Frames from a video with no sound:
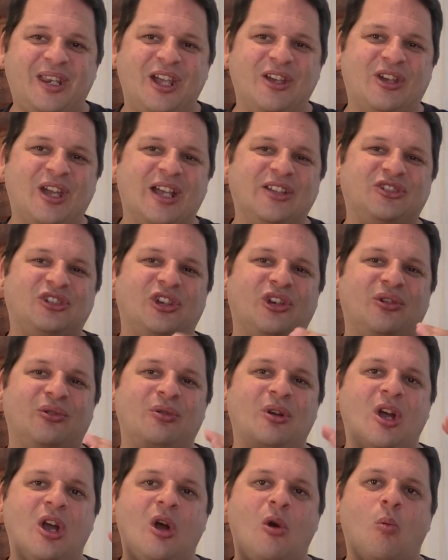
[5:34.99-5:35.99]
Okay, so
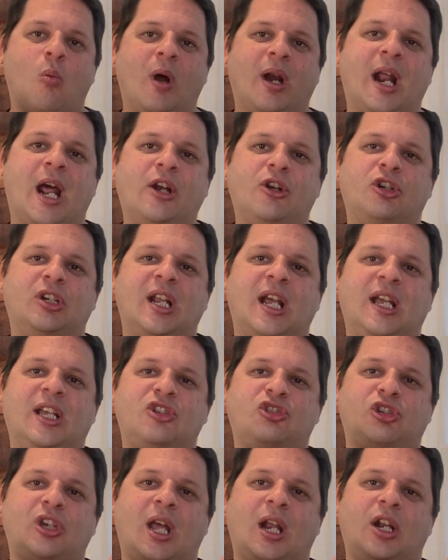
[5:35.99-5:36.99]
100
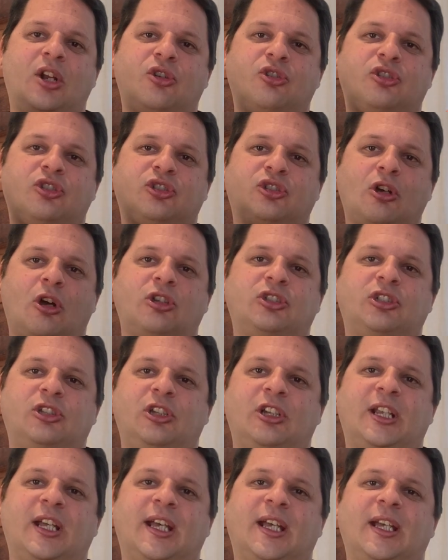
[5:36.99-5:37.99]
days challenge starts
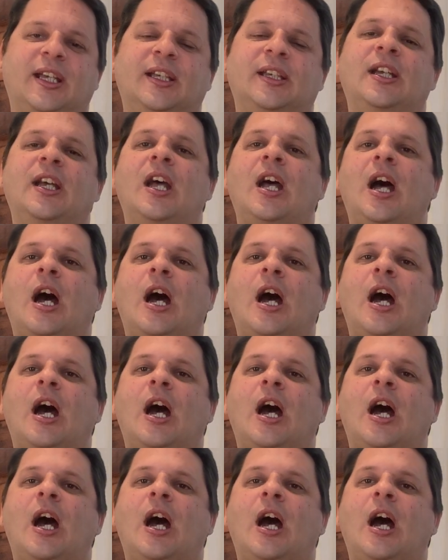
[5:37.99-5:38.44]
today.